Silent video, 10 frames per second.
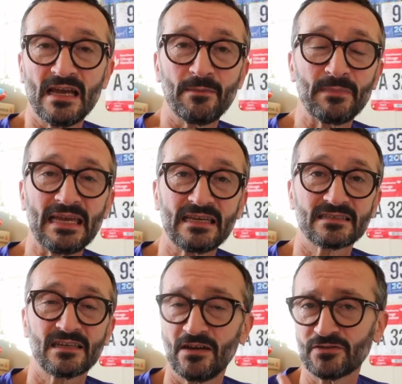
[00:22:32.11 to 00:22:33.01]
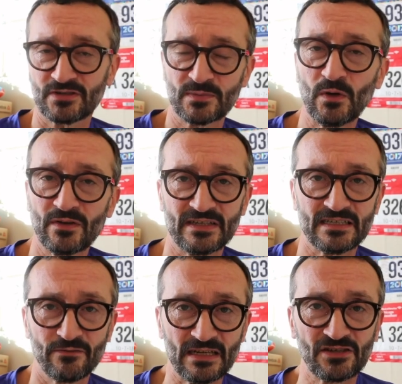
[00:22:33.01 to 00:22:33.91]
and make as large or small of a
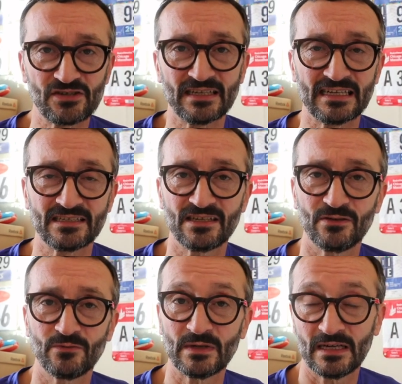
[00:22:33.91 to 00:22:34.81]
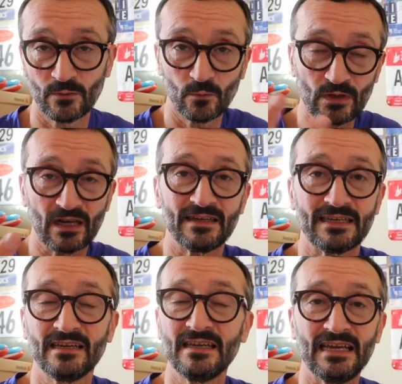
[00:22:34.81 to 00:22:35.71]
donation as you would like,